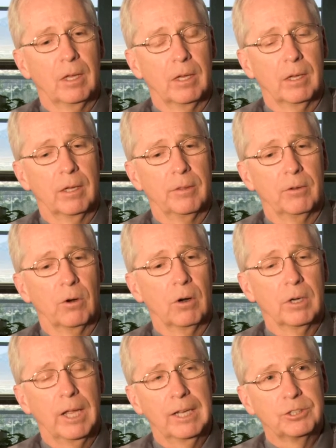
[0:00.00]
Uh, there
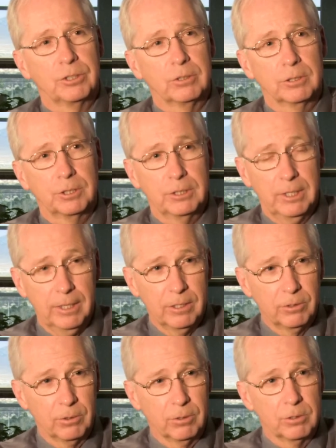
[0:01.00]
are national
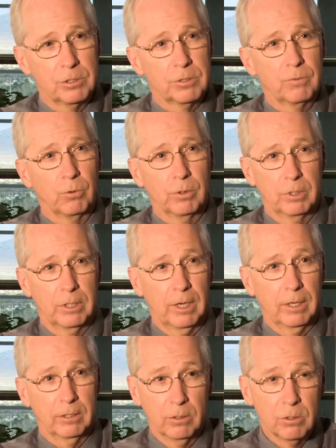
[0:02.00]
standards for the
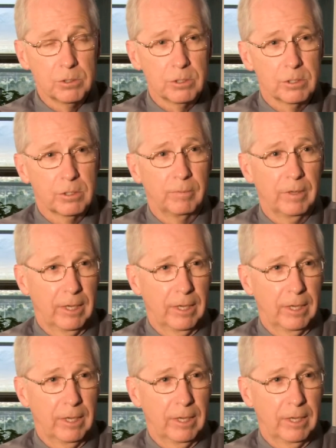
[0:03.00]
diagnosis of